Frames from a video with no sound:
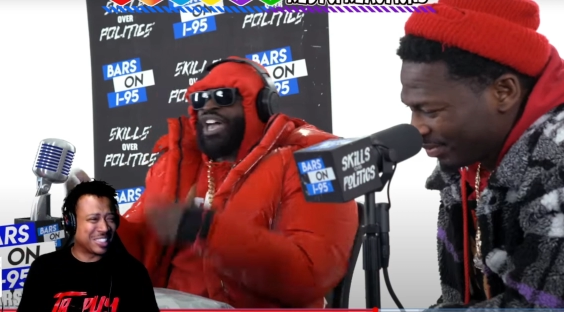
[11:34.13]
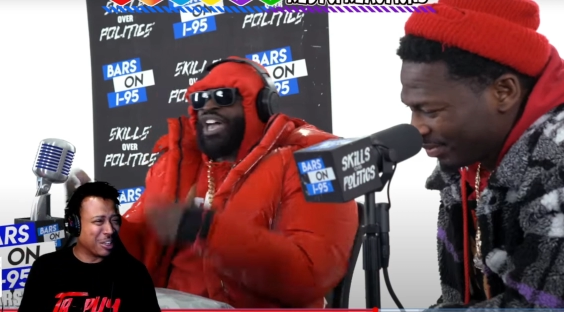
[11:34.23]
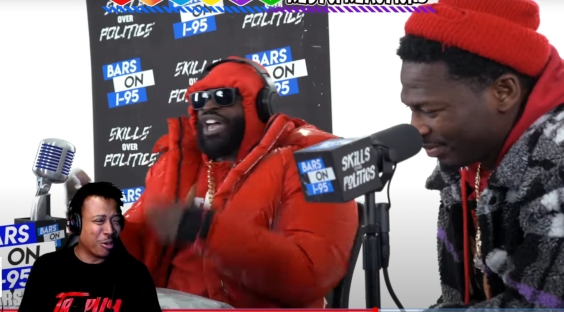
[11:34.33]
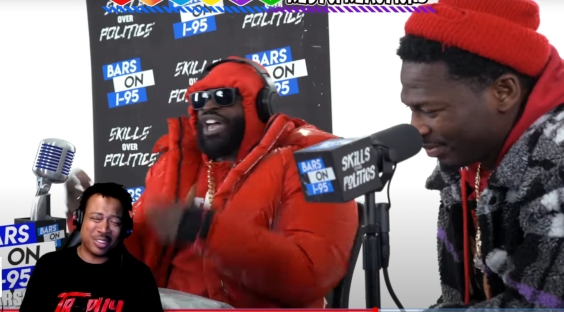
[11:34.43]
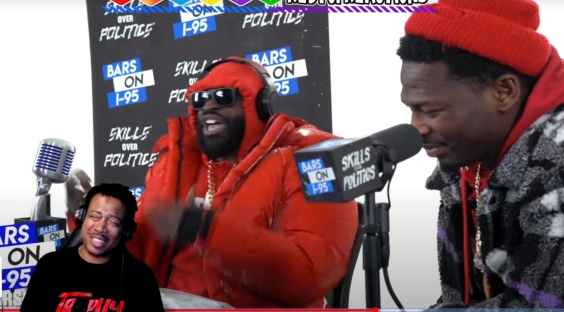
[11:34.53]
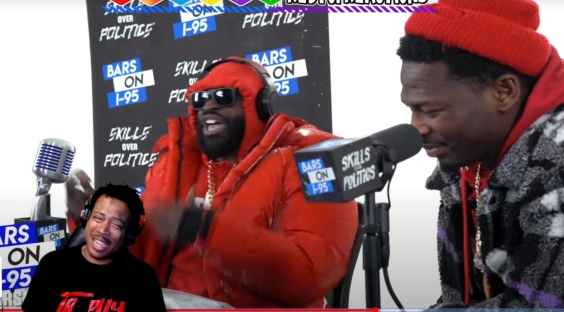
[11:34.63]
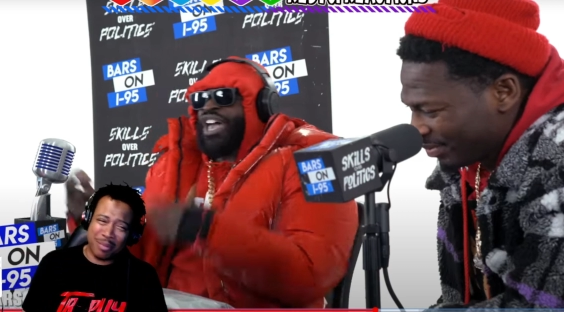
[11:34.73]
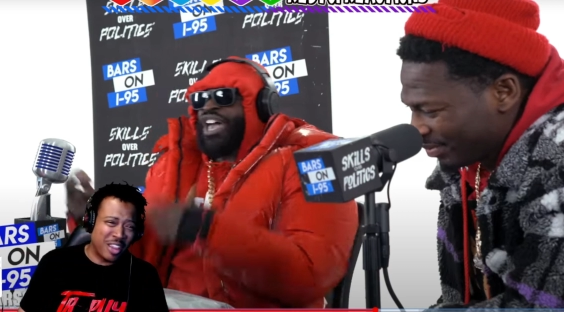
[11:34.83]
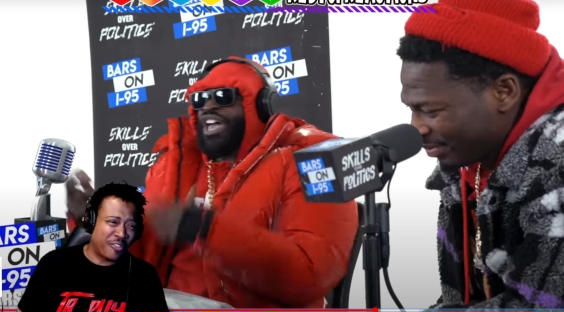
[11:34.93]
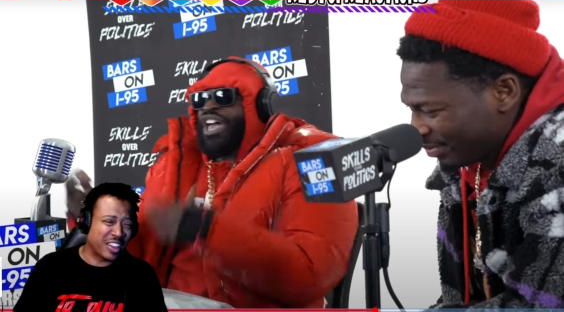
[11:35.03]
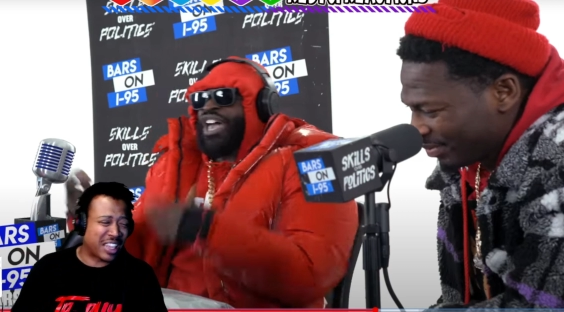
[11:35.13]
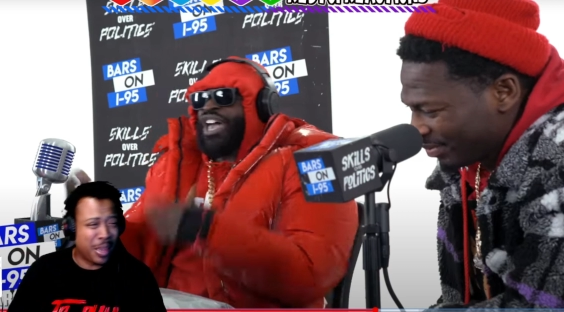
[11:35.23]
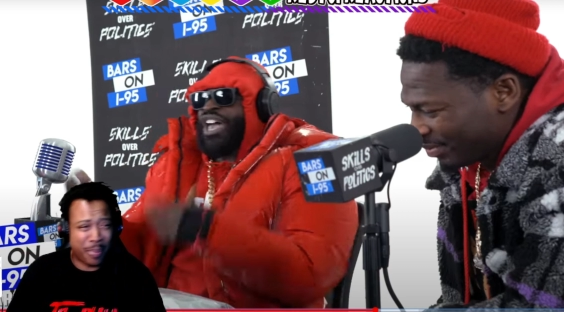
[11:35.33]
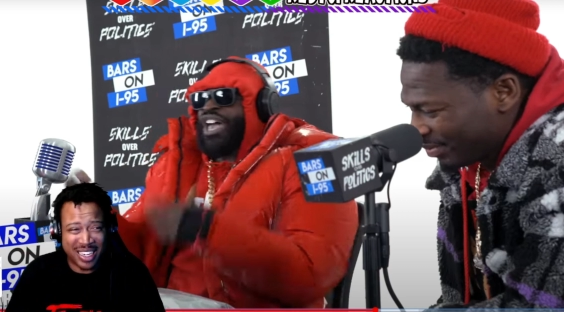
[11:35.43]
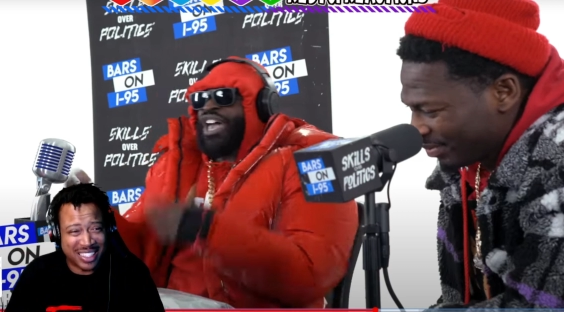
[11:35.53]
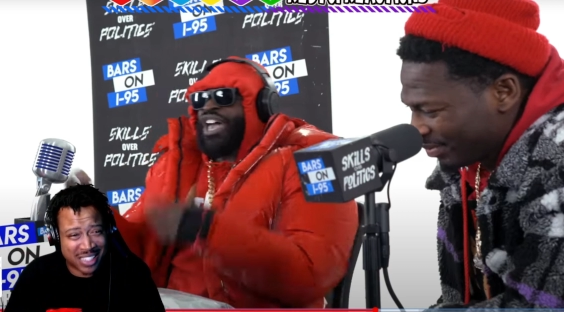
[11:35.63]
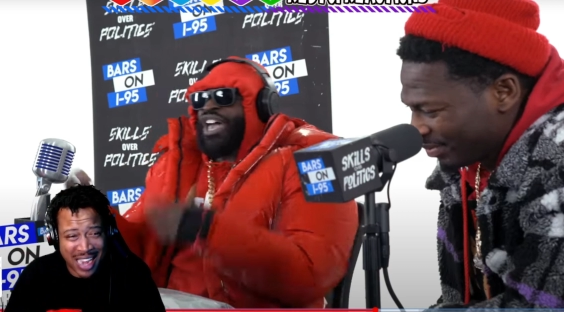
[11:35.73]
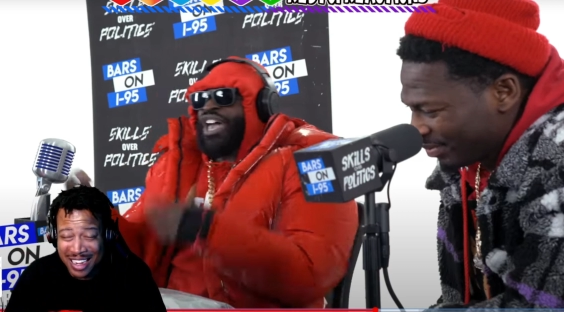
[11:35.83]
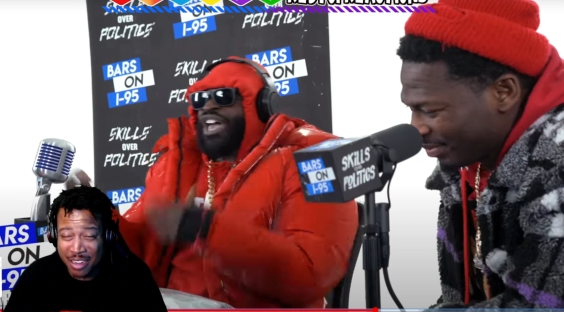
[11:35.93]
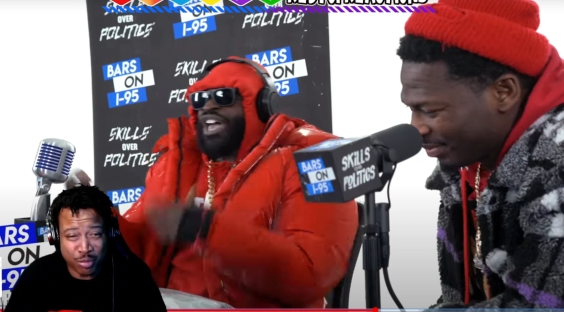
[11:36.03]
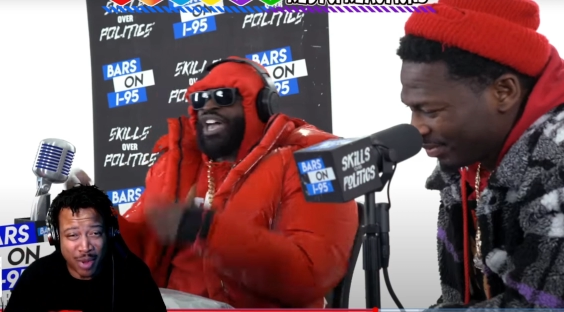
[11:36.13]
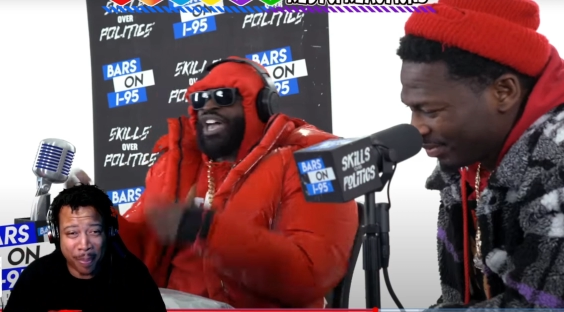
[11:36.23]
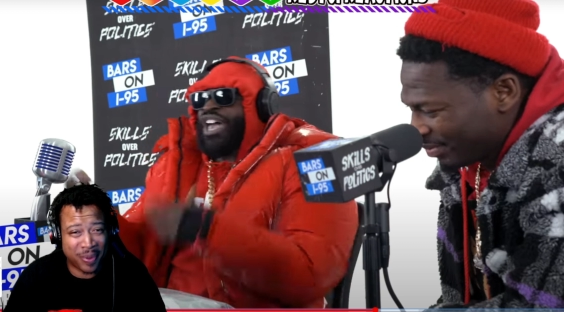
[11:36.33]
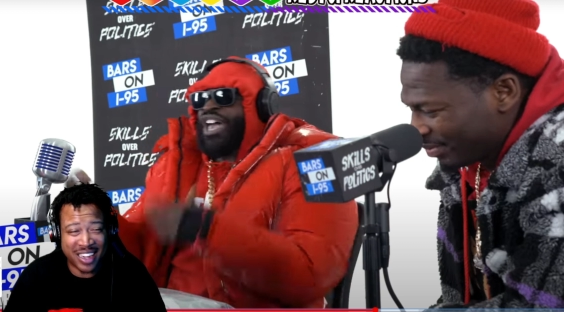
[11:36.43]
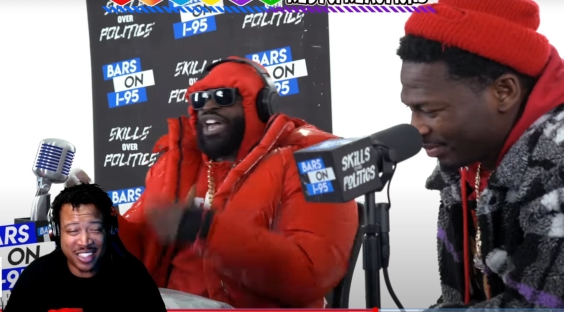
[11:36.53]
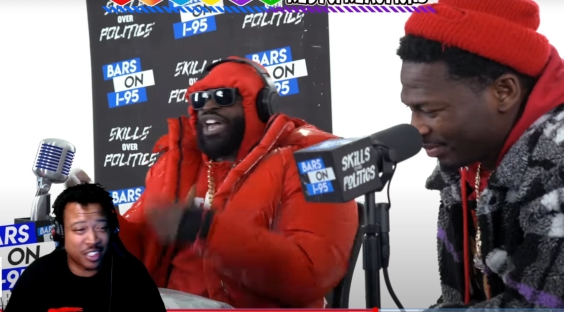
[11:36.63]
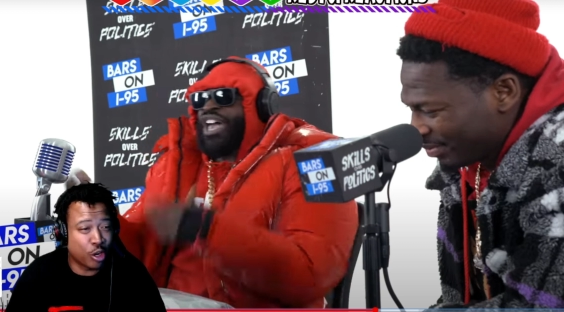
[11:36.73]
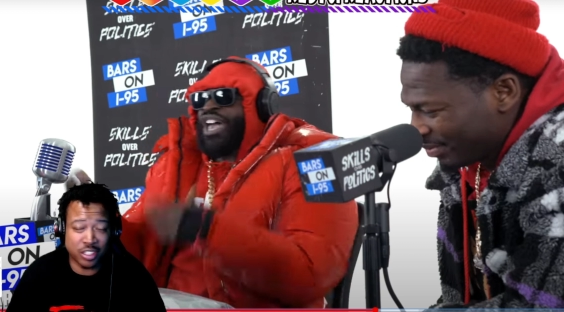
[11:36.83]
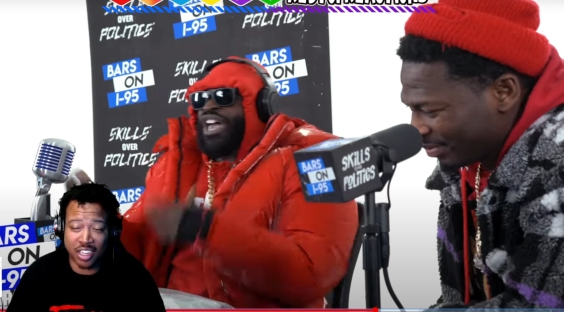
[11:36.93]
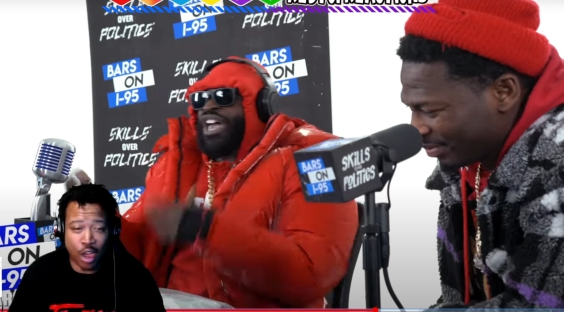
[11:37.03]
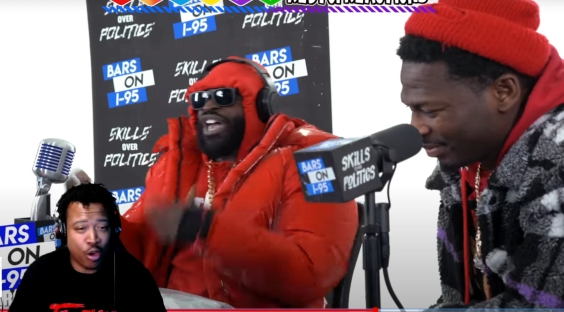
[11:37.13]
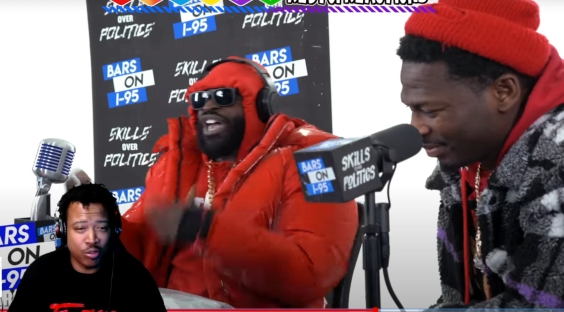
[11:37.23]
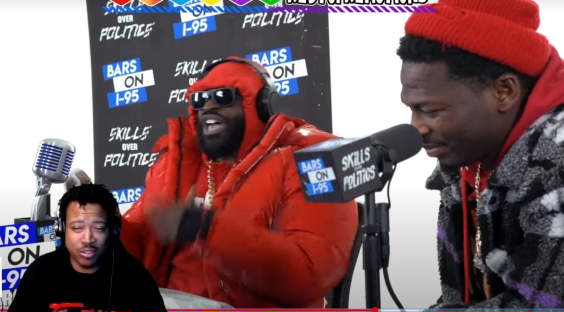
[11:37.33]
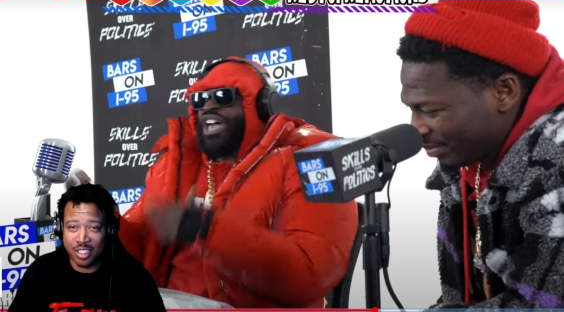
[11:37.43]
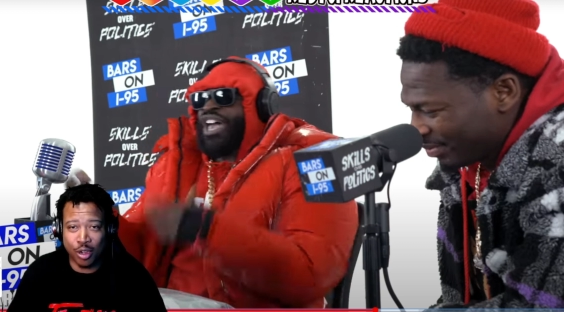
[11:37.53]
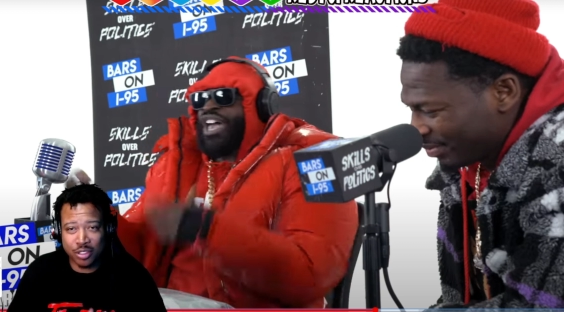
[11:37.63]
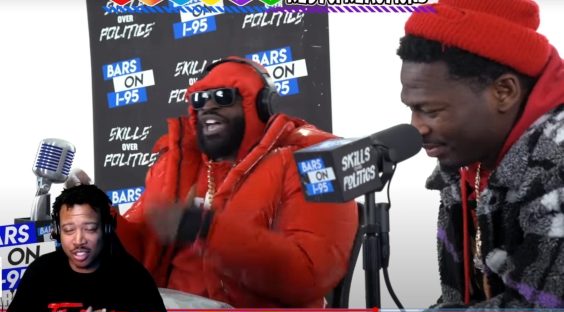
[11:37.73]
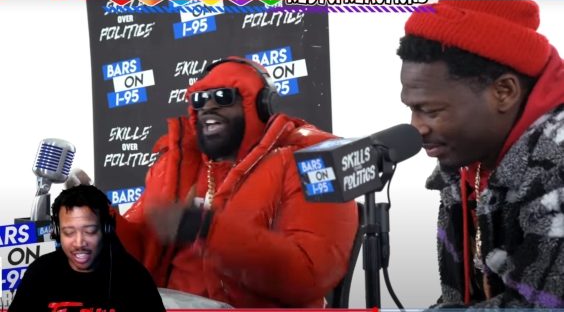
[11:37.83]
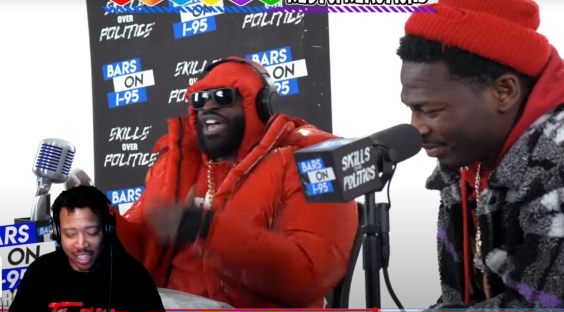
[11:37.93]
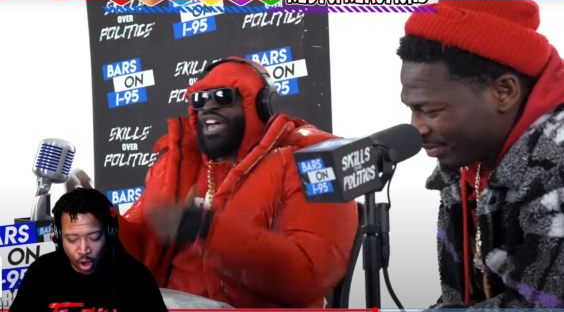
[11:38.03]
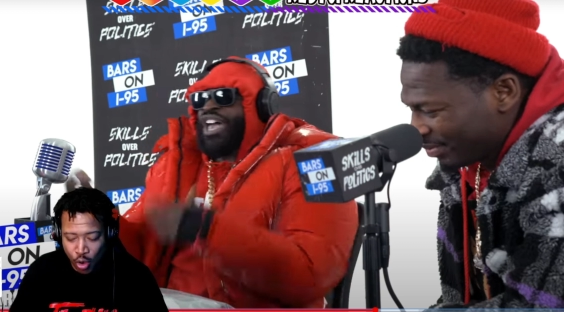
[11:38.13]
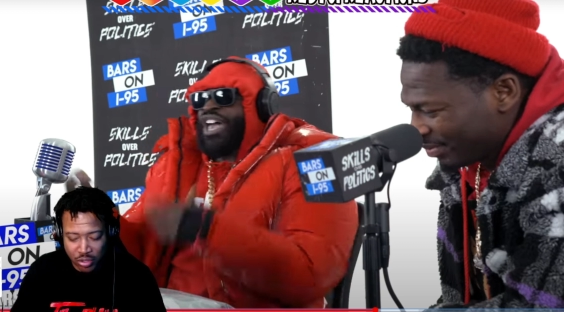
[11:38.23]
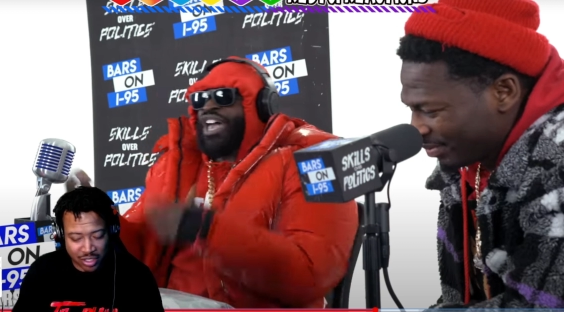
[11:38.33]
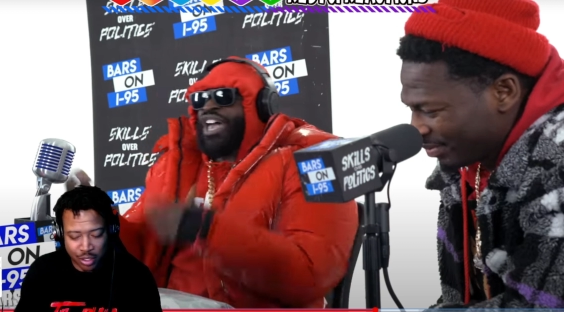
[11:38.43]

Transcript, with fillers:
Speaker 1: Don't thank me for keeping it solid. It was my pleasure. Those are codes. Those are the codes.